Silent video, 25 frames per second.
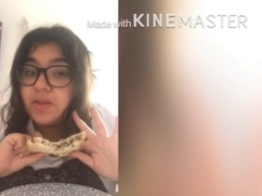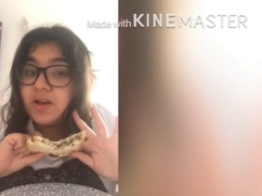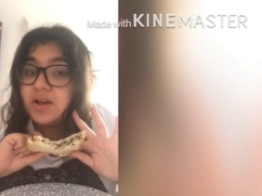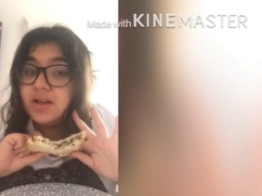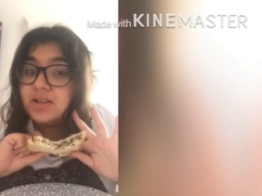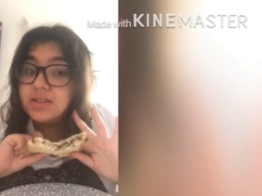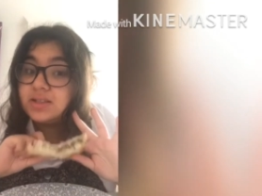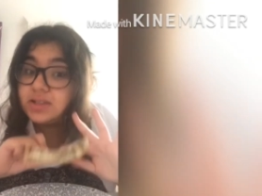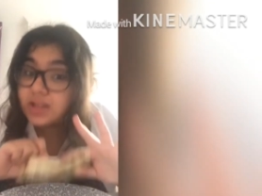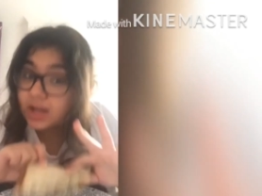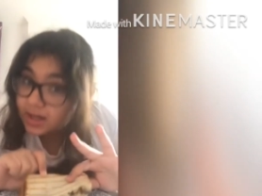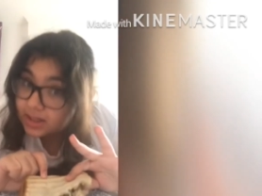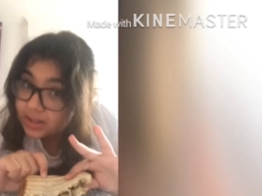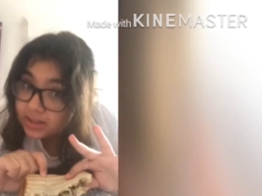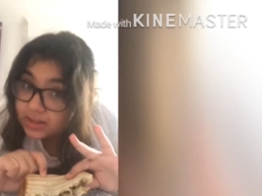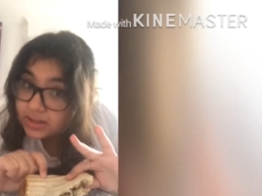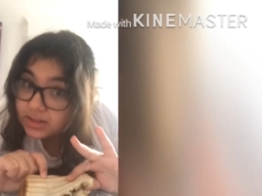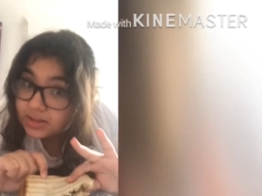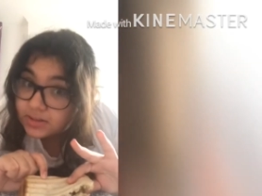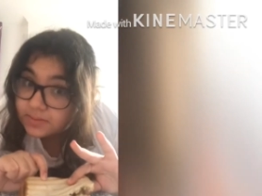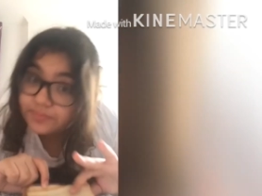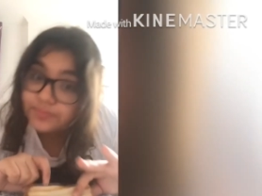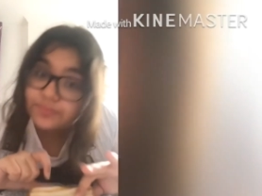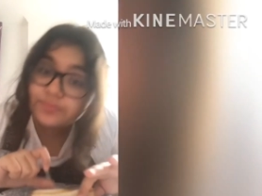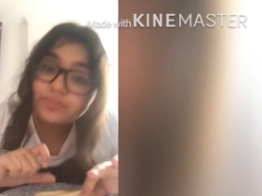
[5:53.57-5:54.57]
It's
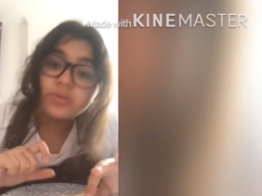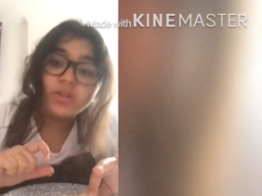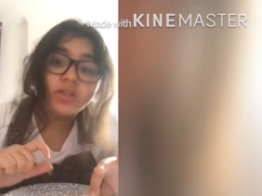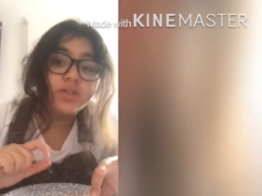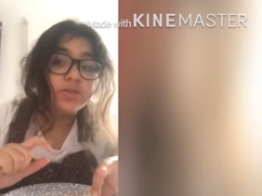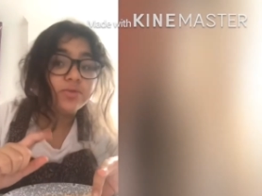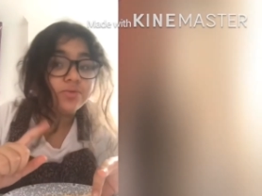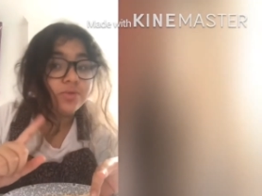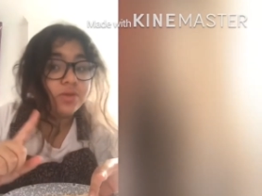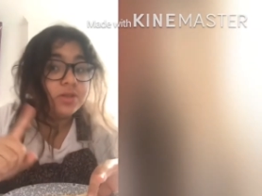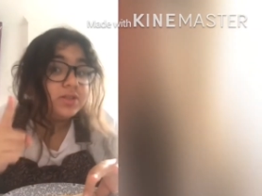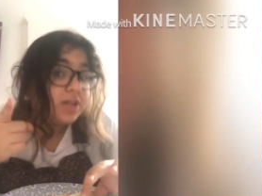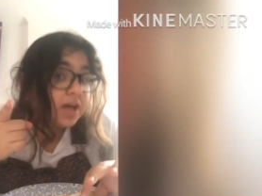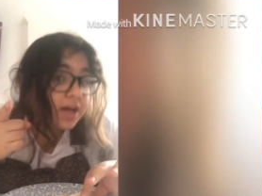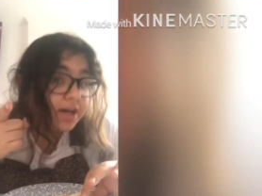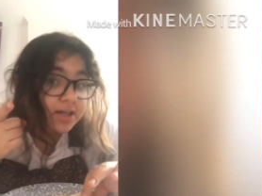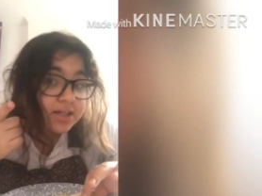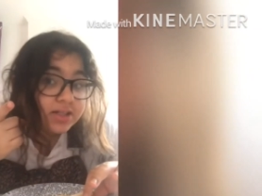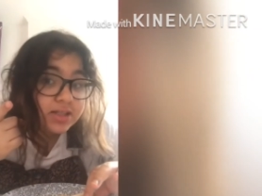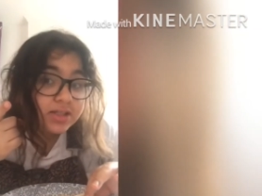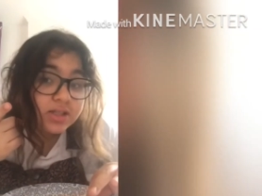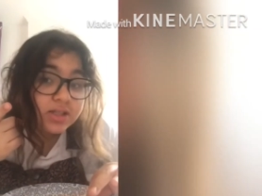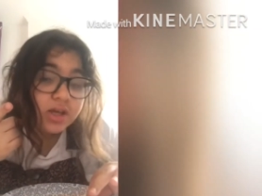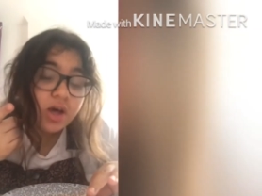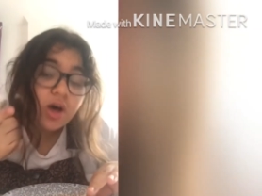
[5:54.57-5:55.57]
nice. The tuna is nice.